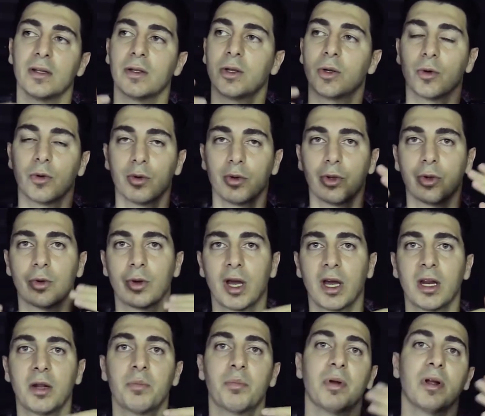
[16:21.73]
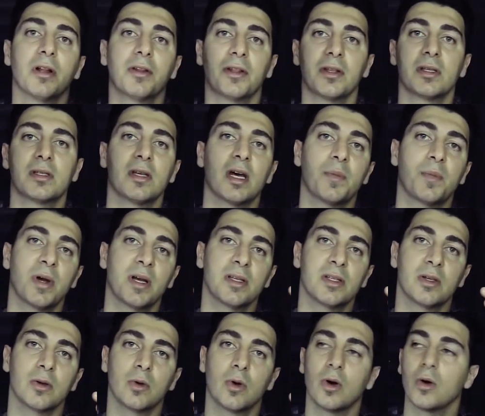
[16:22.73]
You kind of build this up
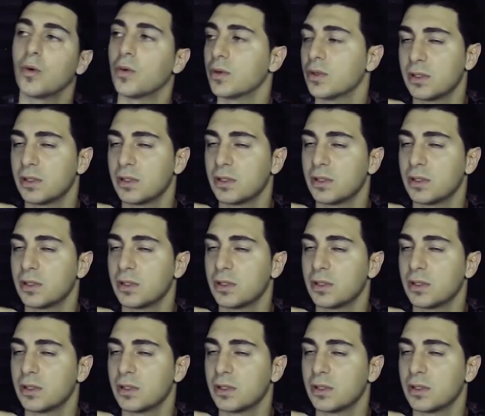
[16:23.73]
as you go.